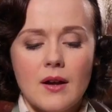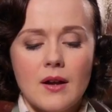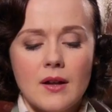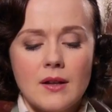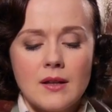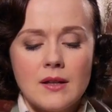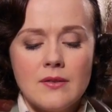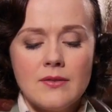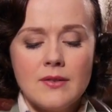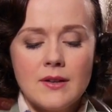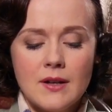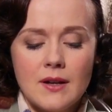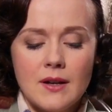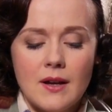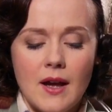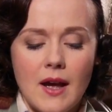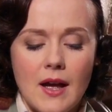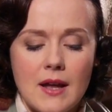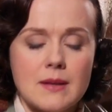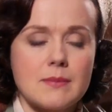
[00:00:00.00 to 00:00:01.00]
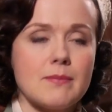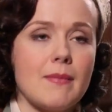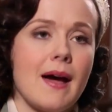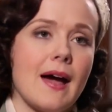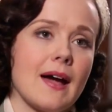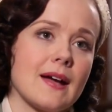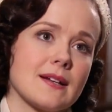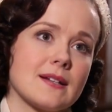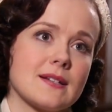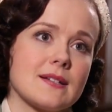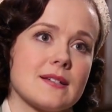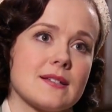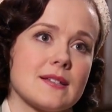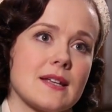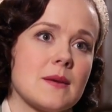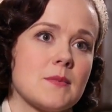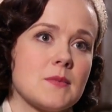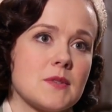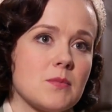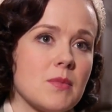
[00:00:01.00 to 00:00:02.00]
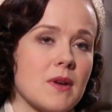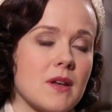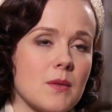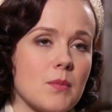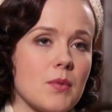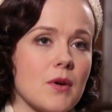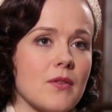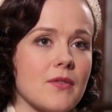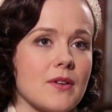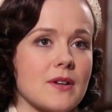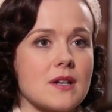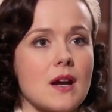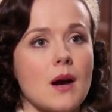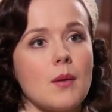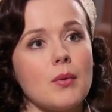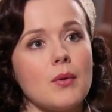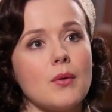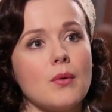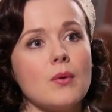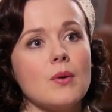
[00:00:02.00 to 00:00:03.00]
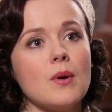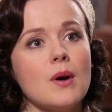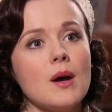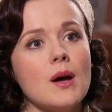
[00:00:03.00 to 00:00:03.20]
Olivia and Matt seem to be the perfect couple